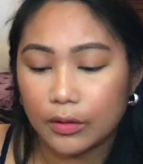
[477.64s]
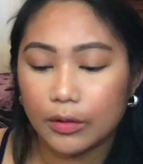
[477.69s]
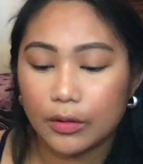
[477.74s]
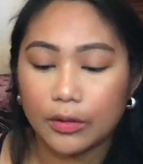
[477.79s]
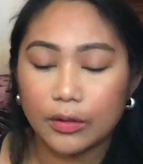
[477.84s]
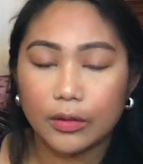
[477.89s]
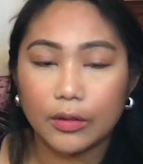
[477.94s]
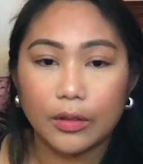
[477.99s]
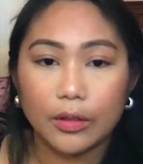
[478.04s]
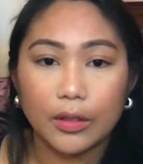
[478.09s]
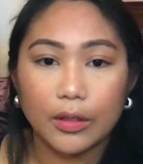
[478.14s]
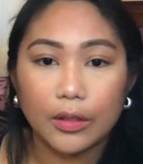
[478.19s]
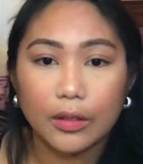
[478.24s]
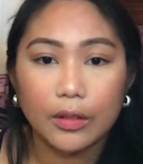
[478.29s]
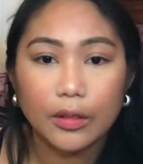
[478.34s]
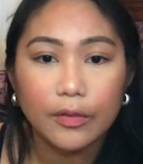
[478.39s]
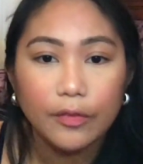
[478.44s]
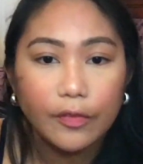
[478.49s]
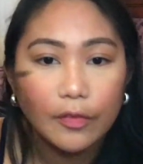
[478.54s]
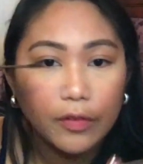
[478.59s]
and
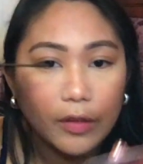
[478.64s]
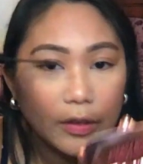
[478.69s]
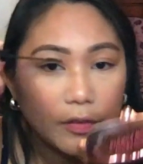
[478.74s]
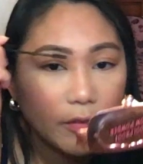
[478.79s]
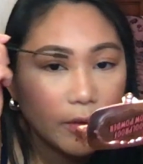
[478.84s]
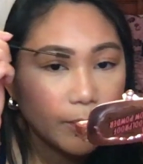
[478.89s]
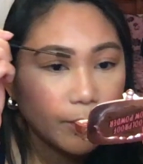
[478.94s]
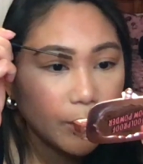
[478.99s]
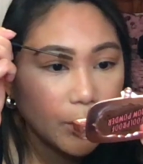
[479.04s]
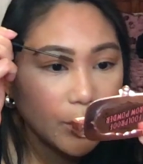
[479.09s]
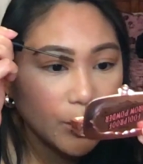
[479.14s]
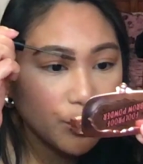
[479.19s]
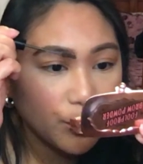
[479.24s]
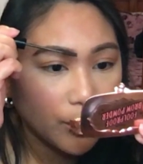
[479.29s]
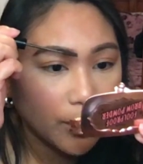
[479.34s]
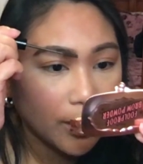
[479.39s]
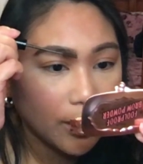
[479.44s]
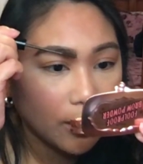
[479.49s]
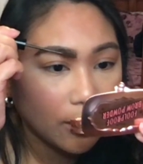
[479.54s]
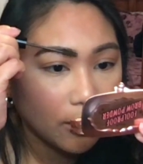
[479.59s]
then fluff up these
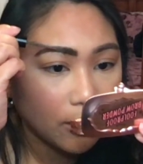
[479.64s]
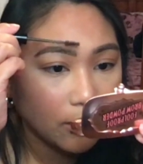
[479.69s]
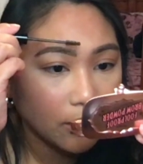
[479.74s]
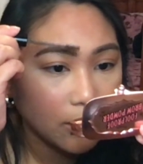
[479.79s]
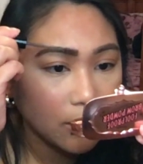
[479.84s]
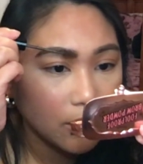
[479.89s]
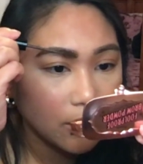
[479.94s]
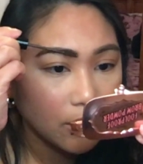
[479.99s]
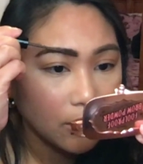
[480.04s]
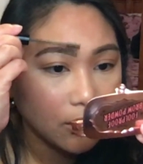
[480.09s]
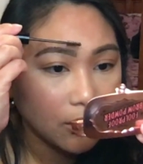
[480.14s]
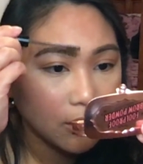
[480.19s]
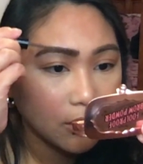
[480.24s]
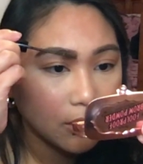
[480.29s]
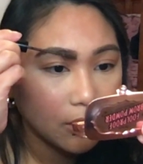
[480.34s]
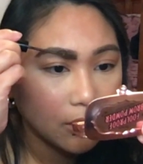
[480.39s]
brows.